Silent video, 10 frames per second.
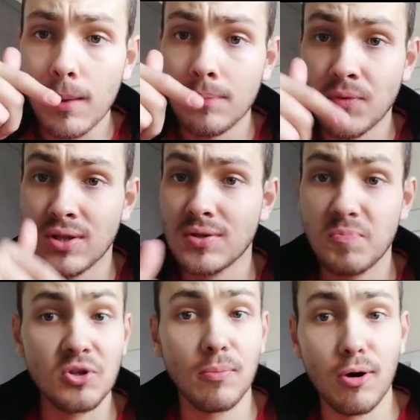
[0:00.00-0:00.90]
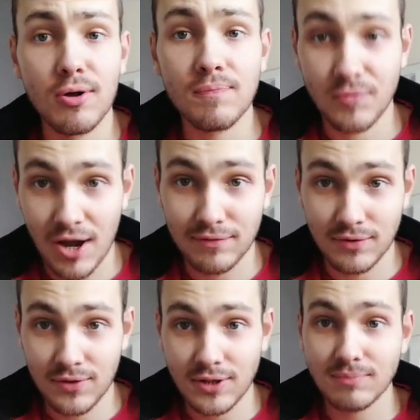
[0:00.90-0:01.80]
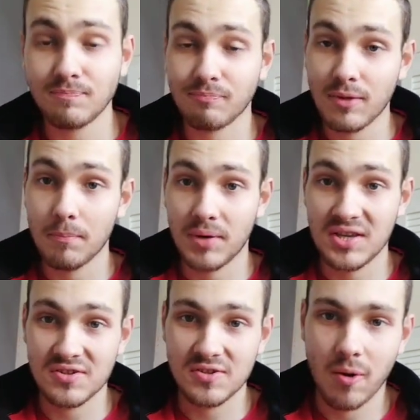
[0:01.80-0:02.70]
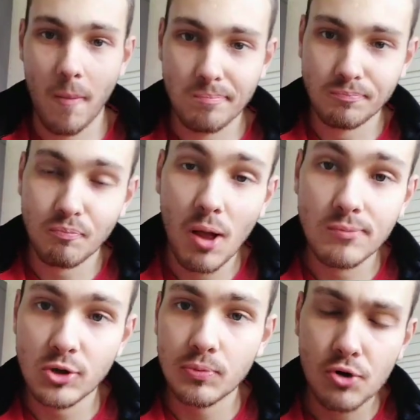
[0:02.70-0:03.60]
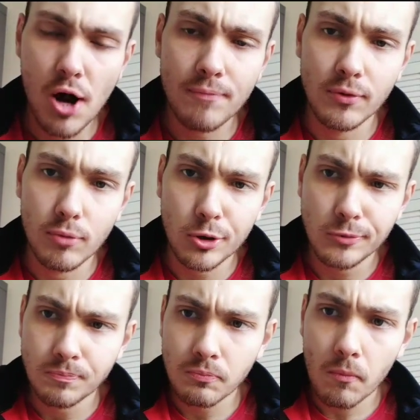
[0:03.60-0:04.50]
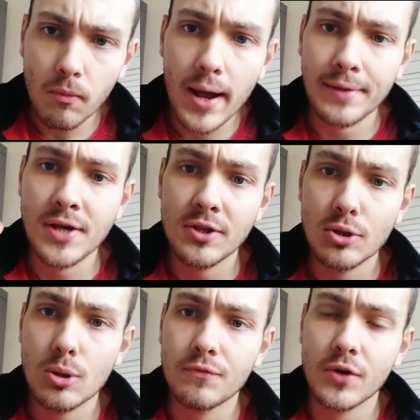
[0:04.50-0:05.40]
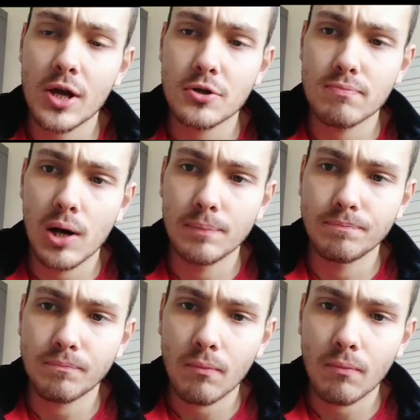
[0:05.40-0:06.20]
And it's been your boy Arvin the Vegan. Peace. Subscribe for more and hit the notification button.